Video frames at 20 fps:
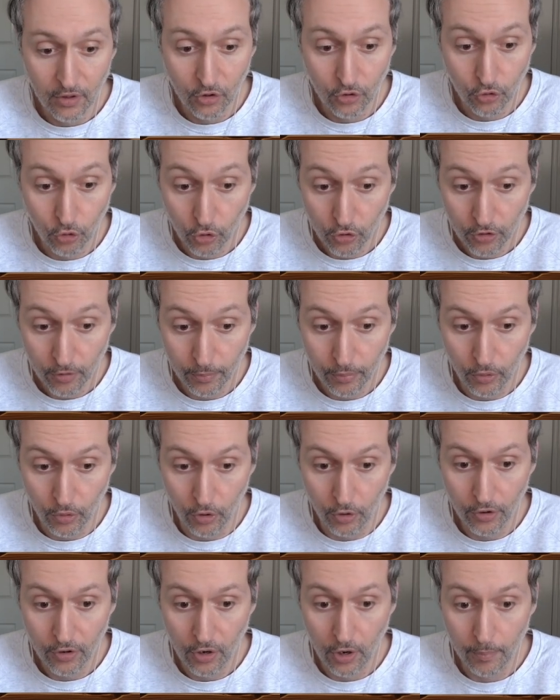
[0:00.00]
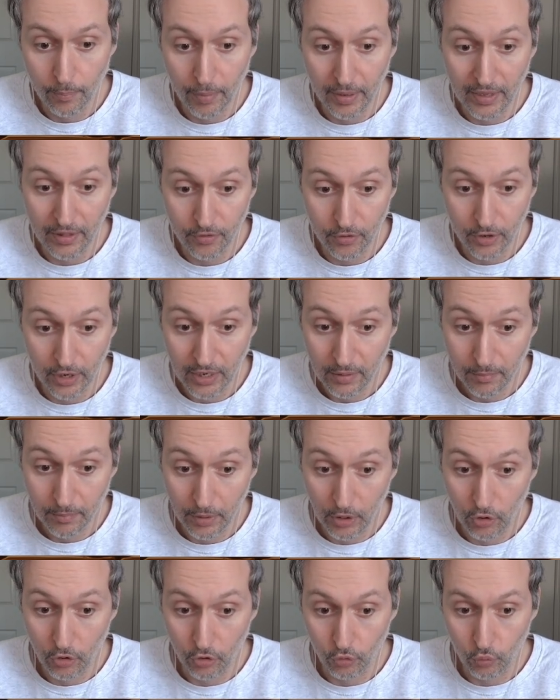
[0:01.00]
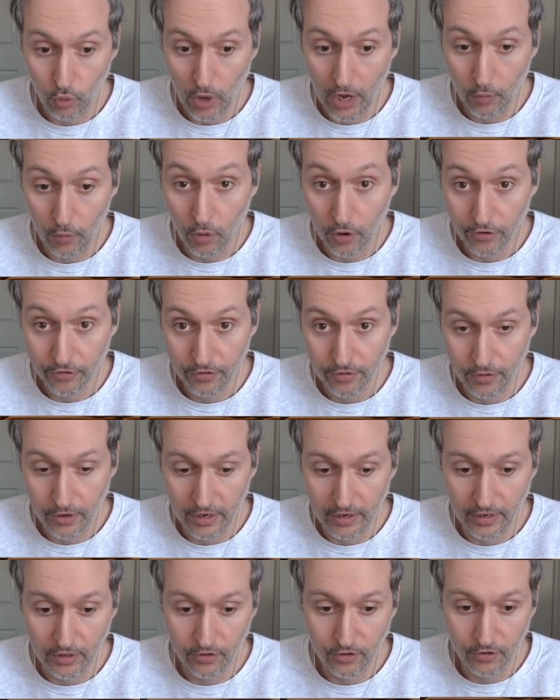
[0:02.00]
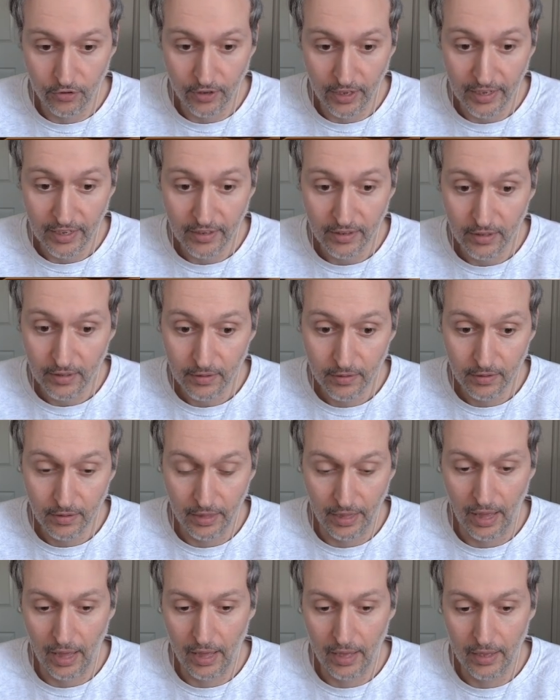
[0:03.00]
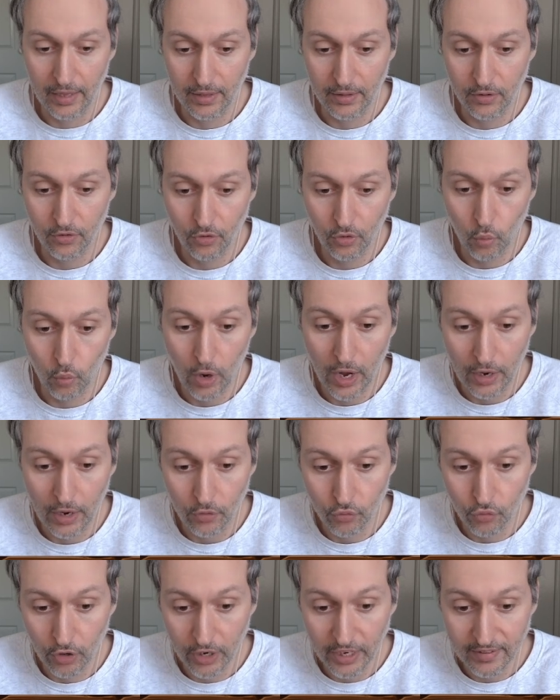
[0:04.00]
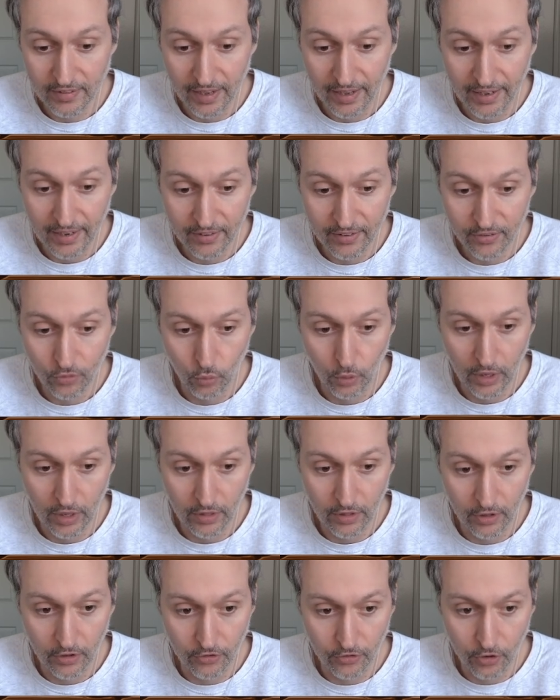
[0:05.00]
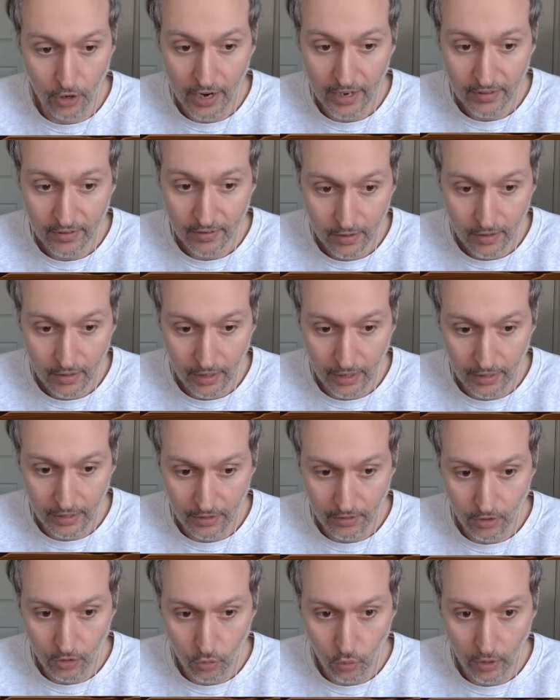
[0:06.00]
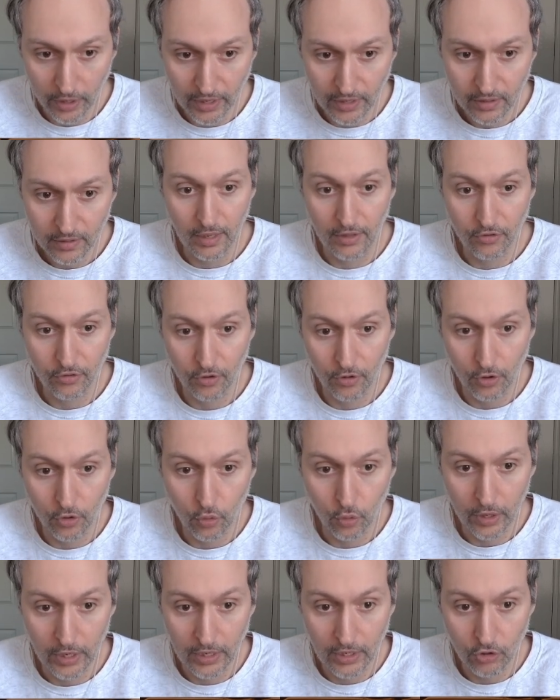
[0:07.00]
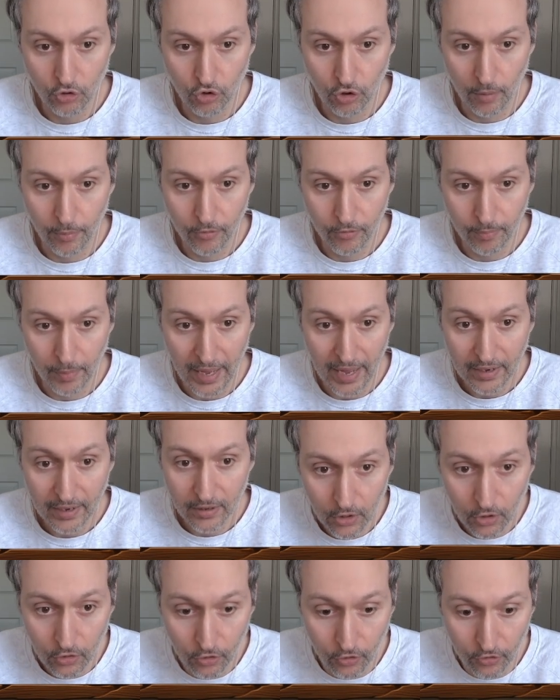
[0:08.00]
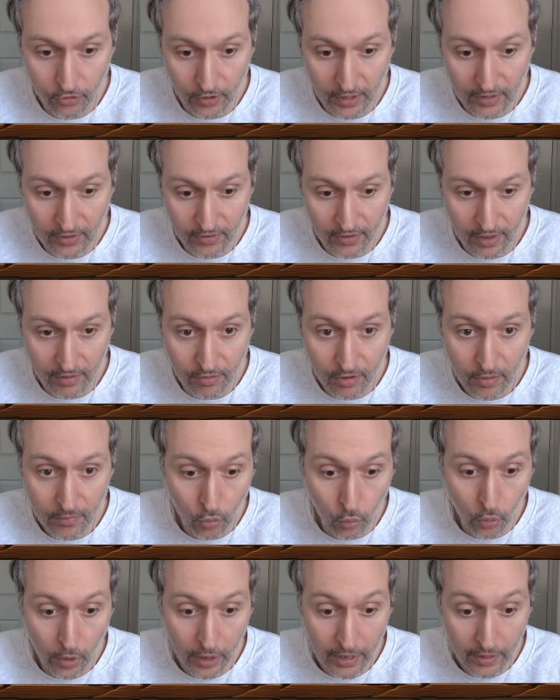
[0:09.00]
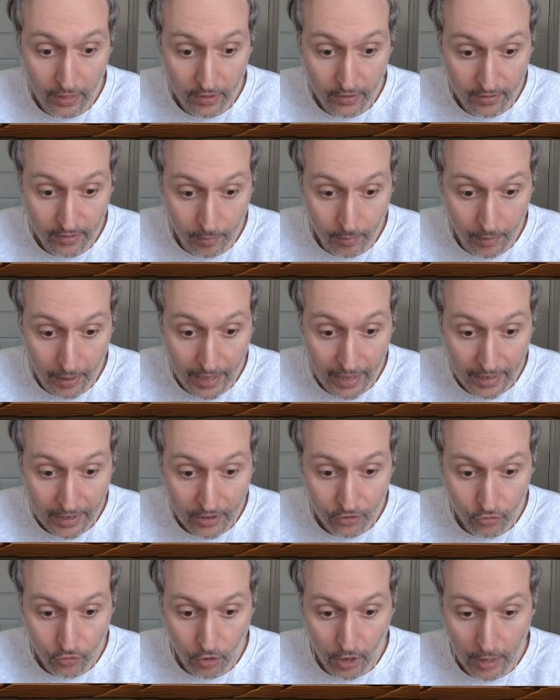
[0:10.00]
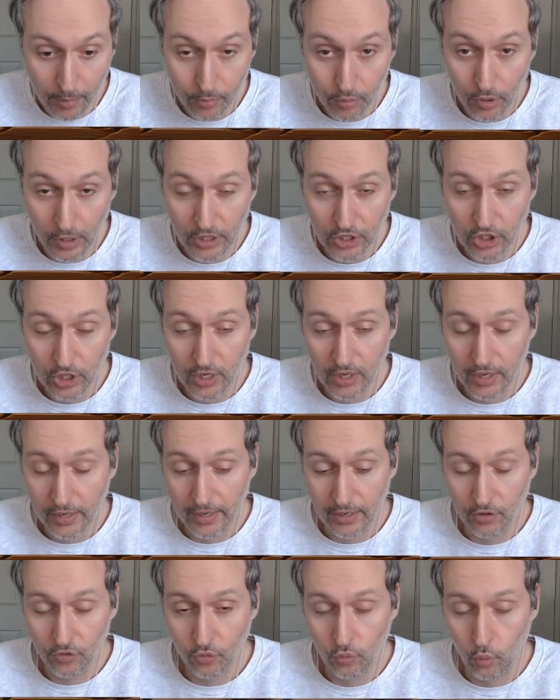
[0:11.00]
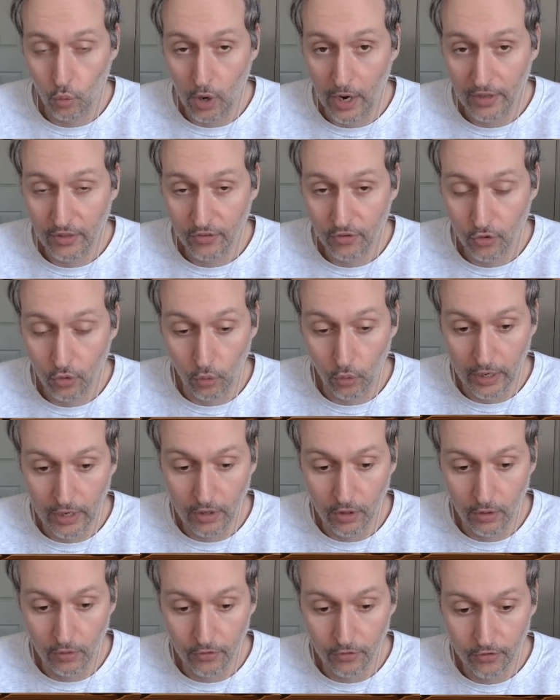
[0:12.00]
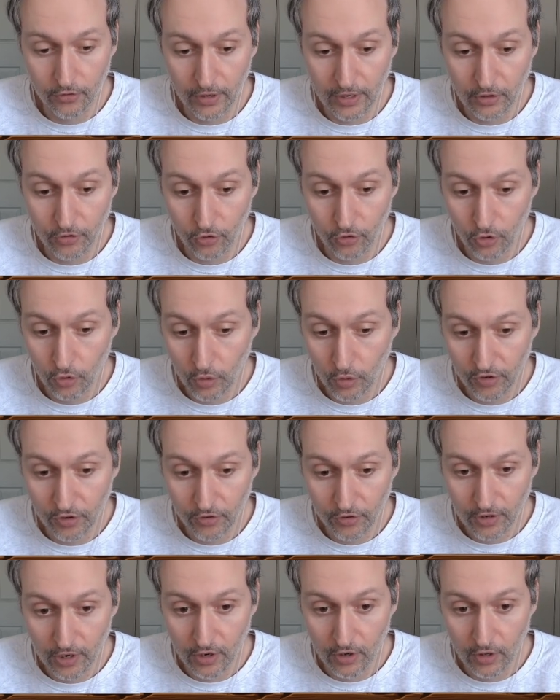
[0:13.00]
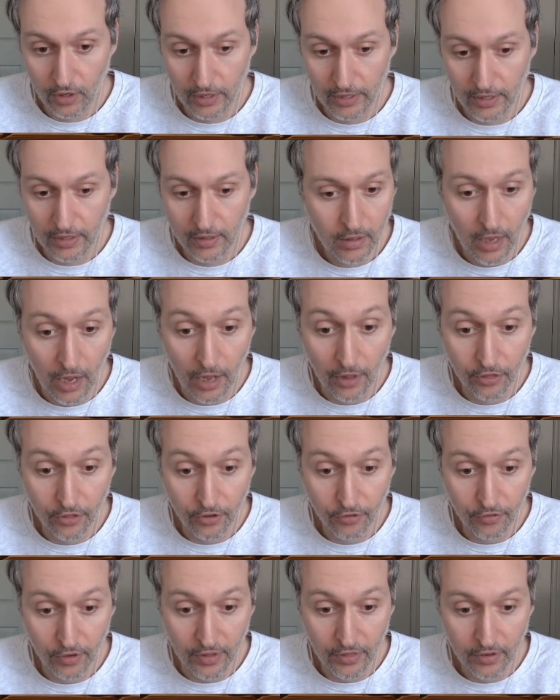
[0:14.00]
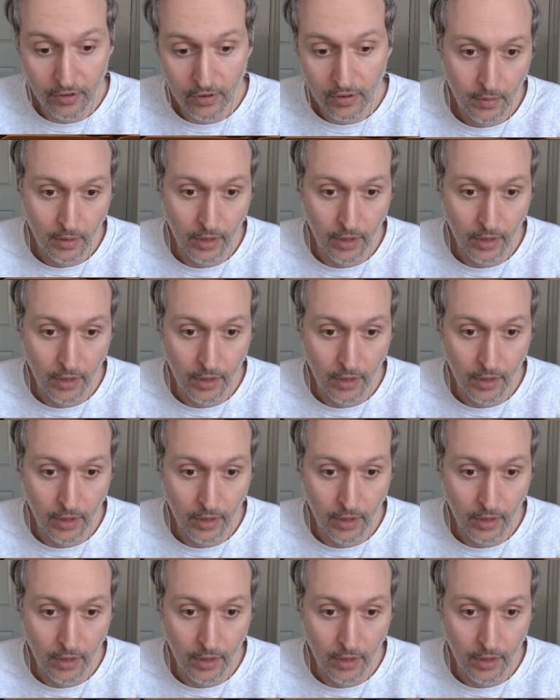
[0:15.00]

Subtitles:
took the pawn on b3 because white was threatening to take it, and white retakes with his knight, hitting the queen. And so the queen drops back to c7 with some X-ray pressure against white's queen on c2, which is currently undefended.